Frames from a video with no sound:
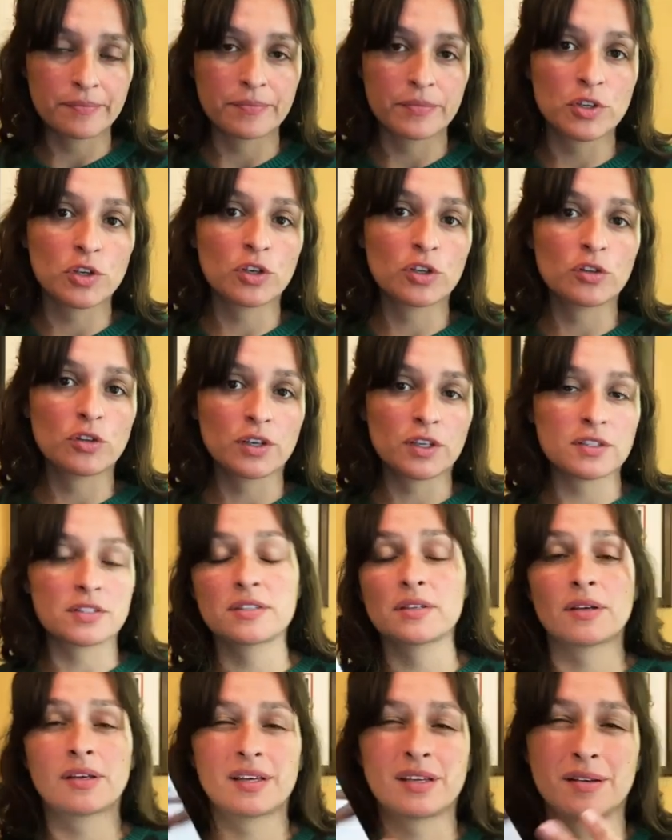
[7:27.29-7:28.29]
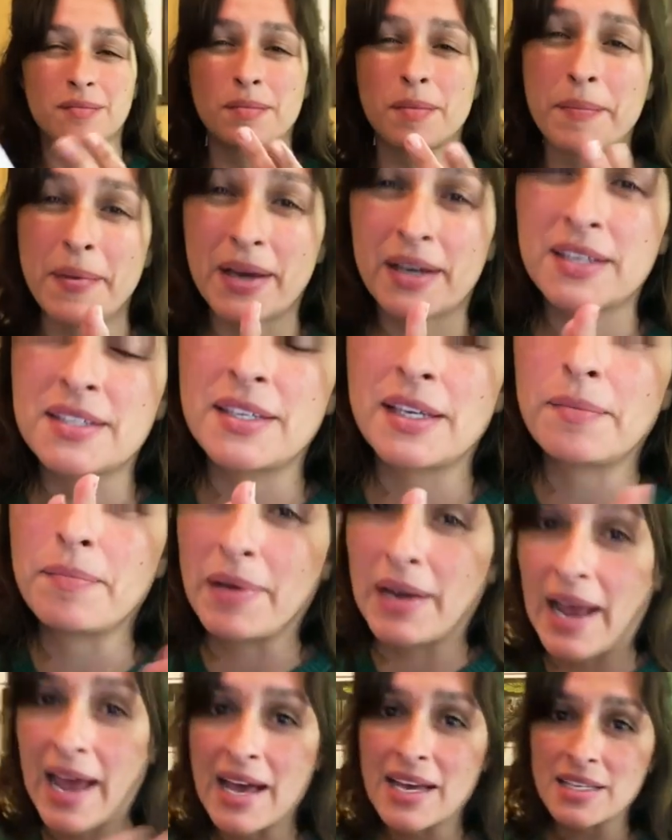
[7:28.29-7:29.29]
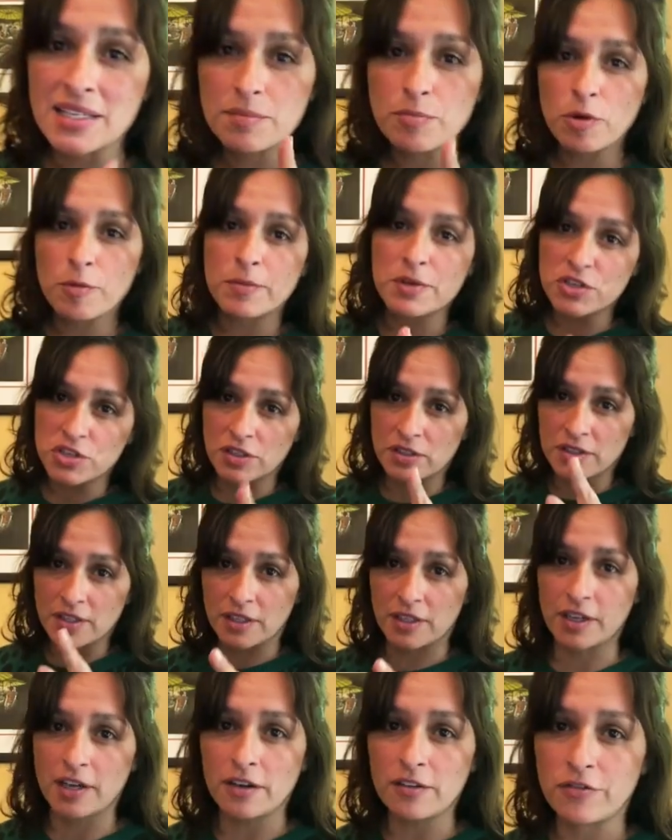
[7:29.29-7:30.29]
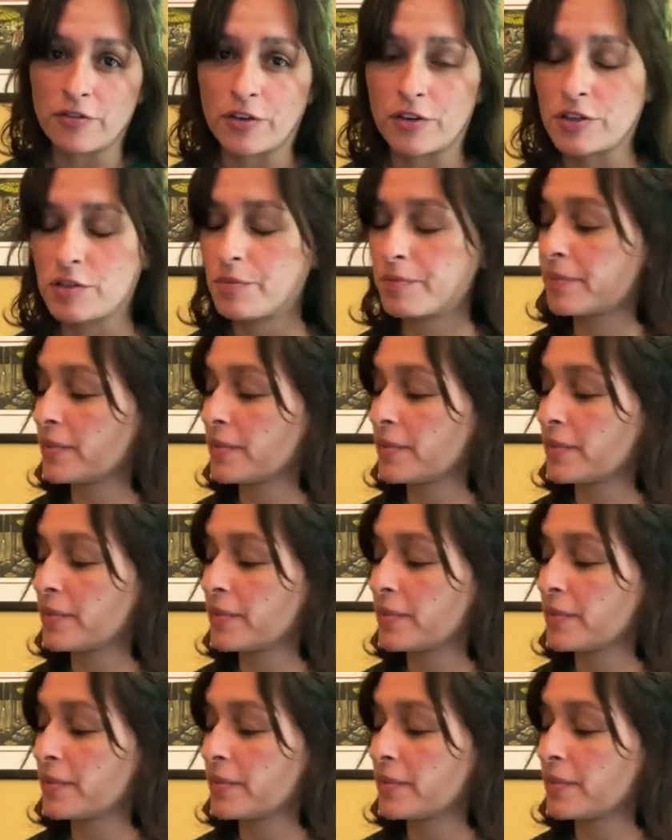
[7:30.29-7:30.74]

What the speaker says: You can look in a magazine, but ask permission to cut first.